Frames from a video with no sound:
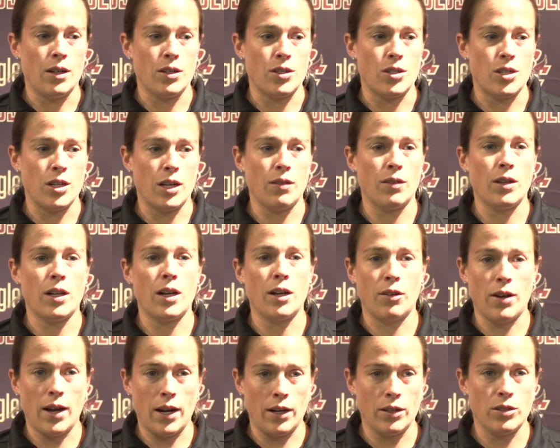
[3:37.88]
she gave a lot
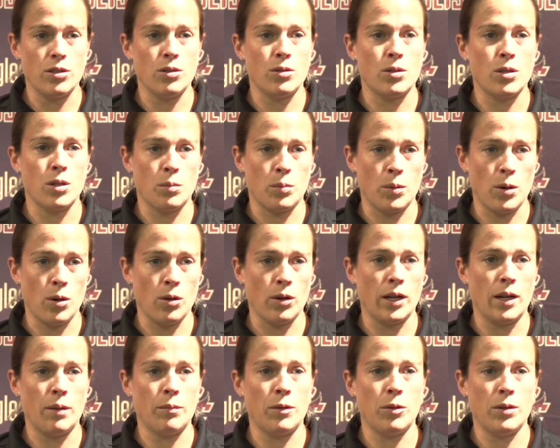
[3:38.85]
of gratitude to the
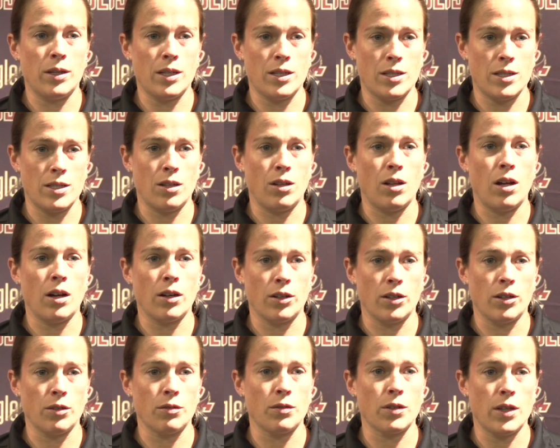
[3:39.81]
program that we can still honor
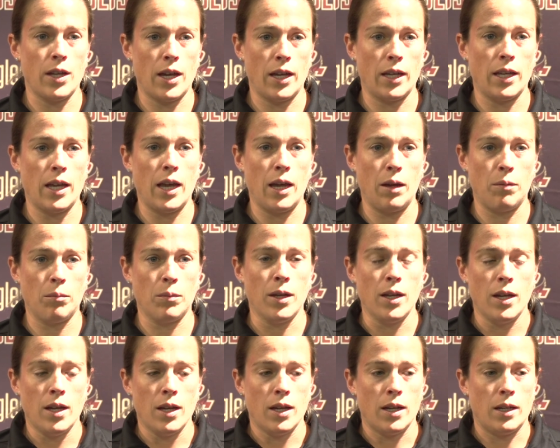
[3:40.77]
her for that game.
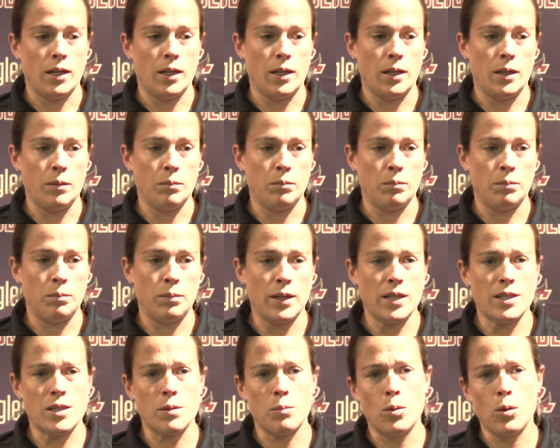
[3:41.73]
But
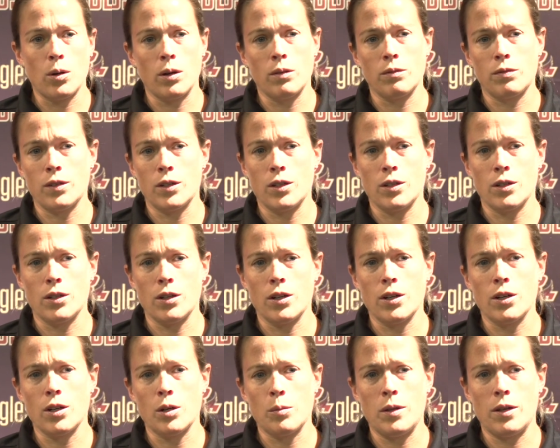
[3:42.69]
it's important for
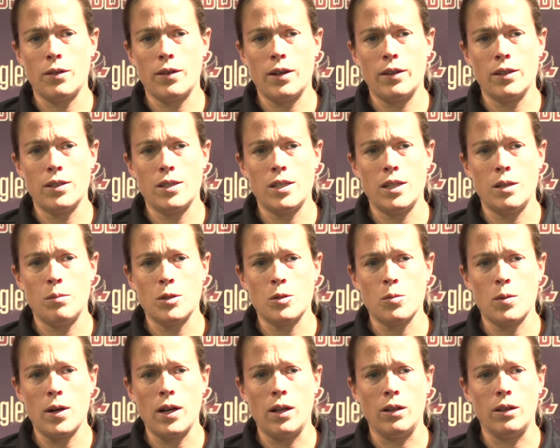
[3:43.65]
her to be around the team as
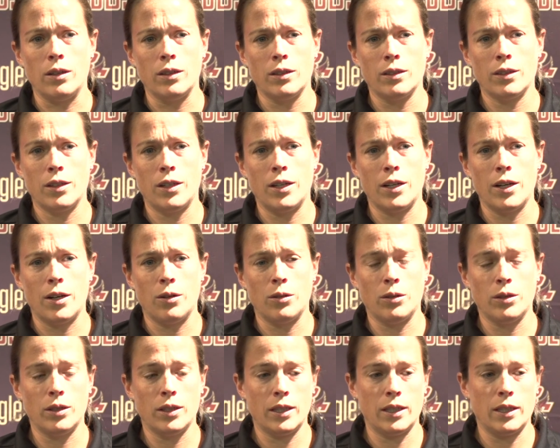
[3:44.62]
well. You know,
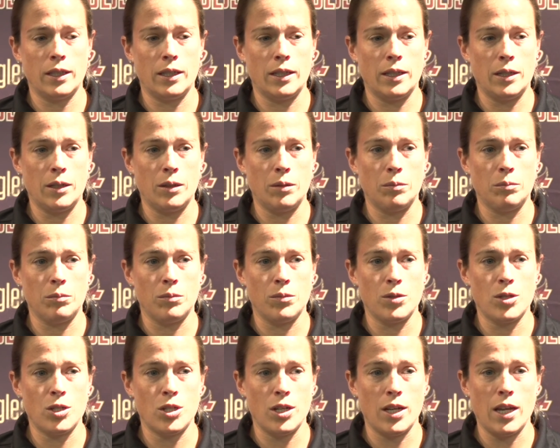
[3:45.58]

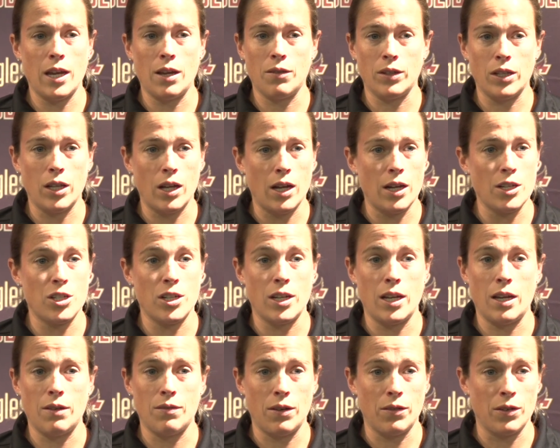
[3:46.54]
she gave a lot. She
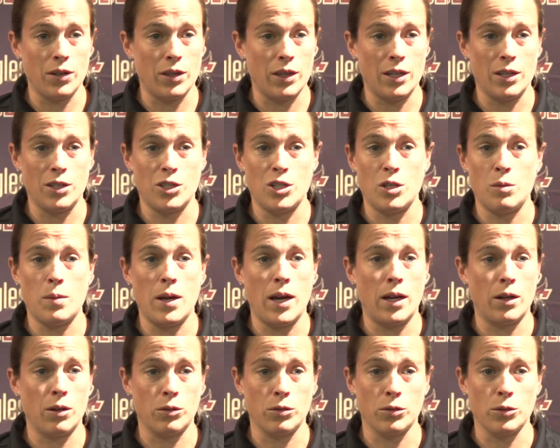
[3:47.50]
gave everything. She
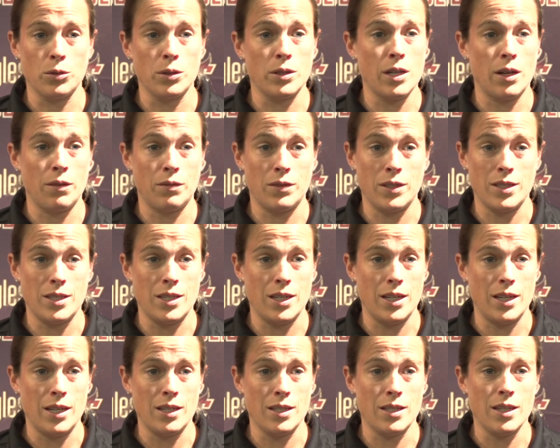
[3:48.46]
battled through a tough
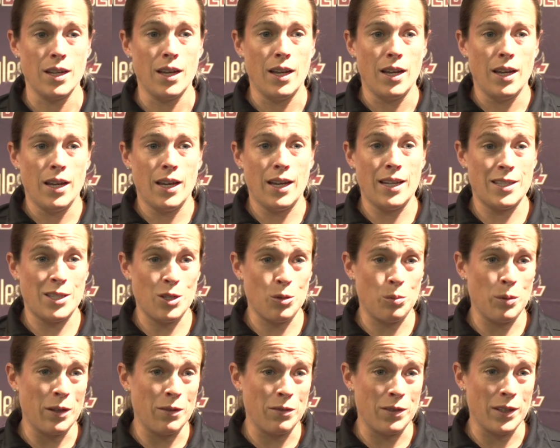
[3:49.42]
disease and still
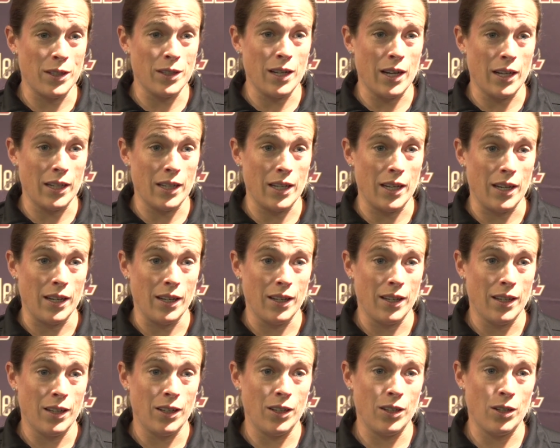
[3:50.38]
played field hockey.
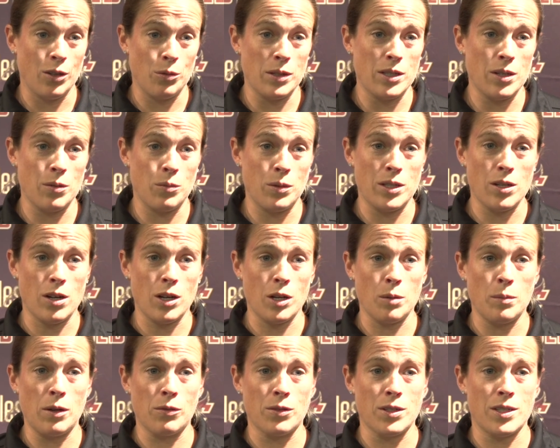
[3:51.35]
You know, we talk
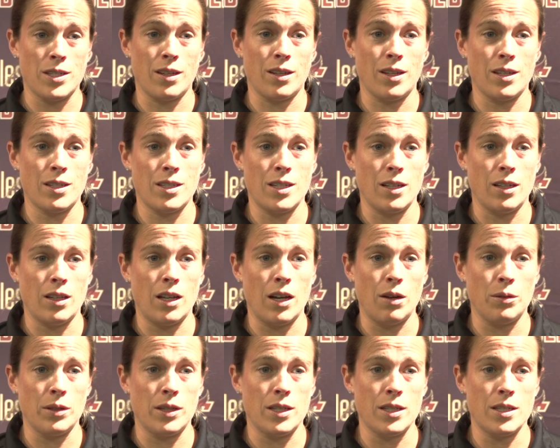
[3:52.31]
about resiliency a
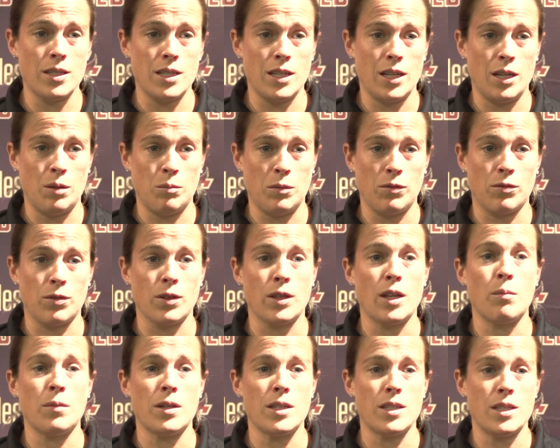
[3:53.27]
lot with this team, and for
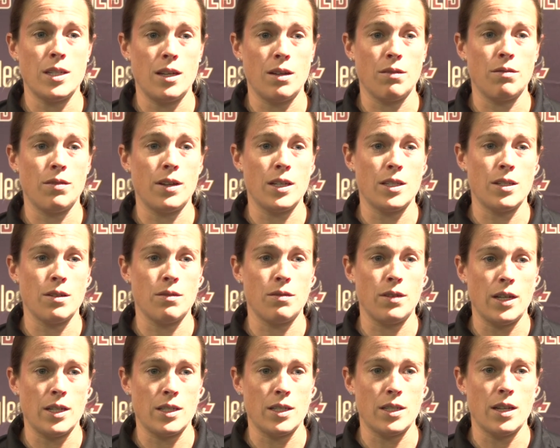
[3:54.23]
them to see it face to
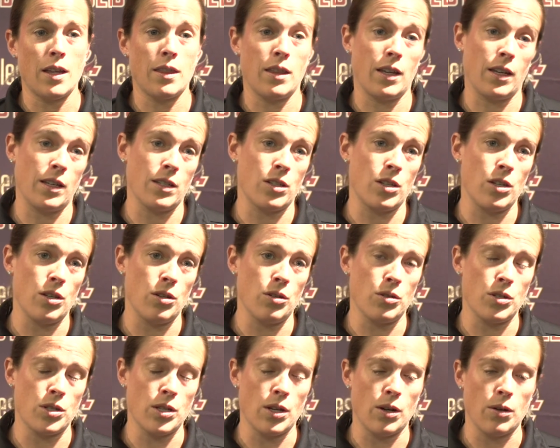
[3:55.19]
face, I think is
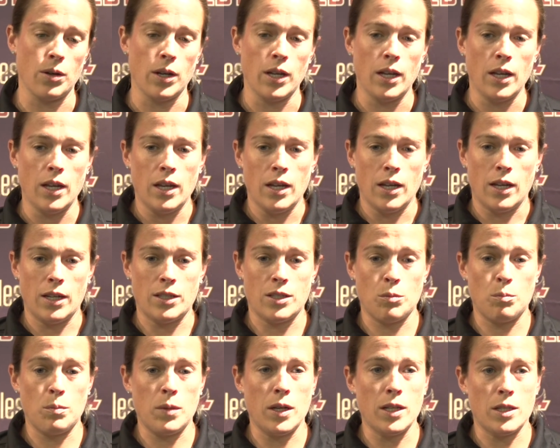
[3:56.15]
huge. So it's
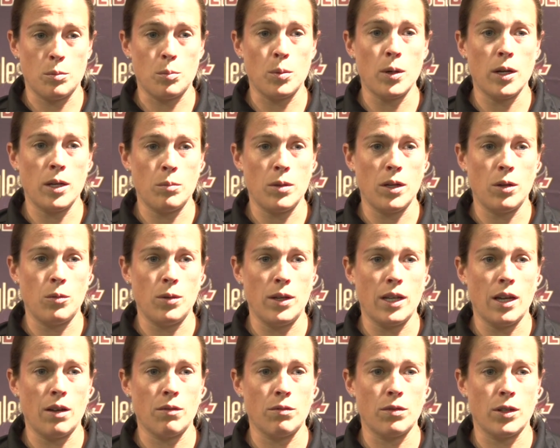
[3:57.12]
a pretty big
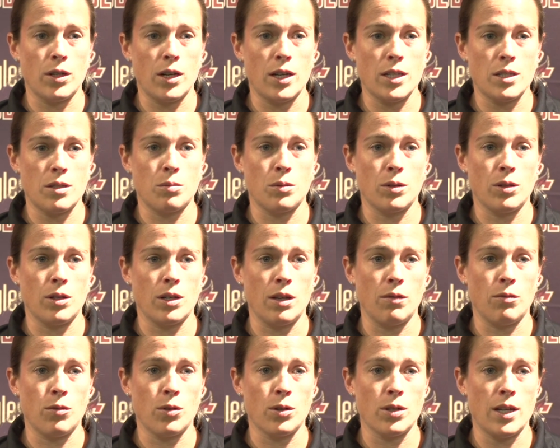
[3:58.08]
weekend for us. We're
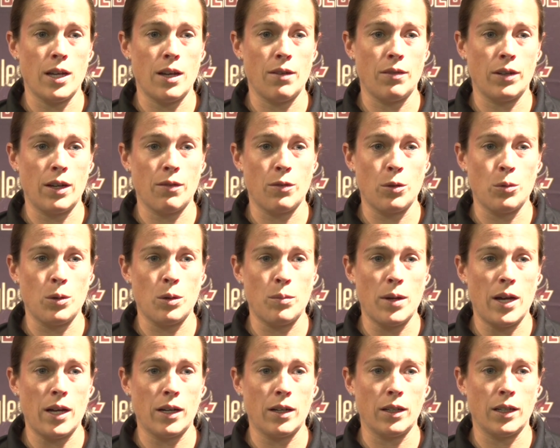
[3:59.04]
looking forward to having everyone
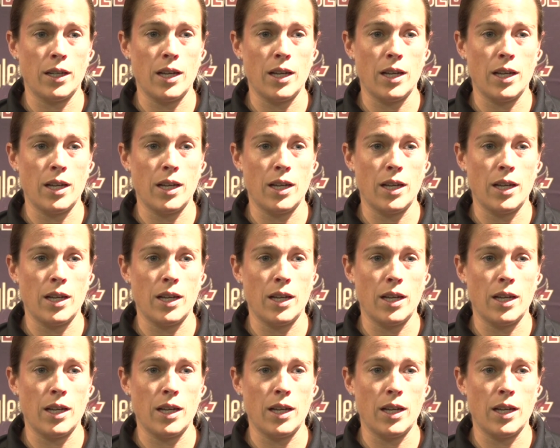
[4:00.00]
back on